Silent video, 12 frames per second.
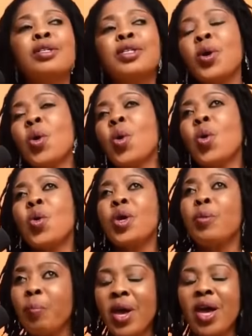so
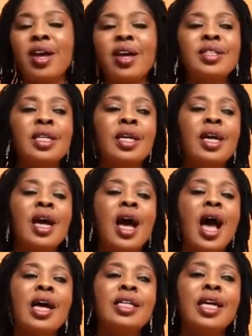he paid,
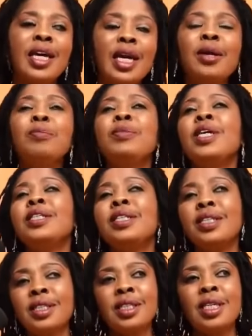and they came, they
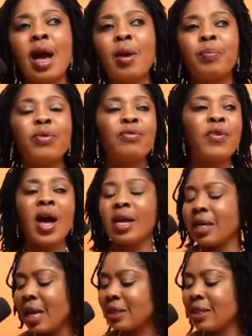did that profile.
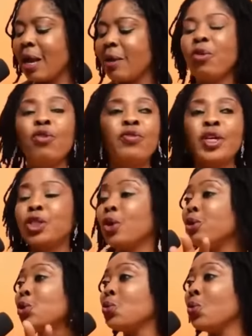At that time,
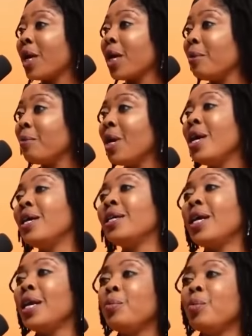Ovation 2 came. Yes.
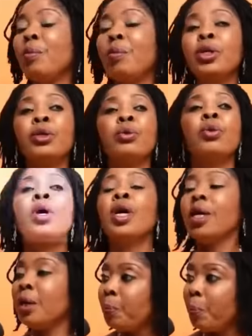Dele Muhammadu,
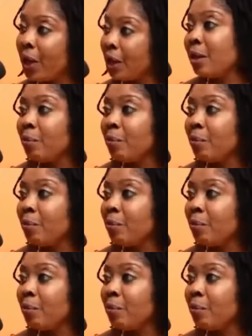he paid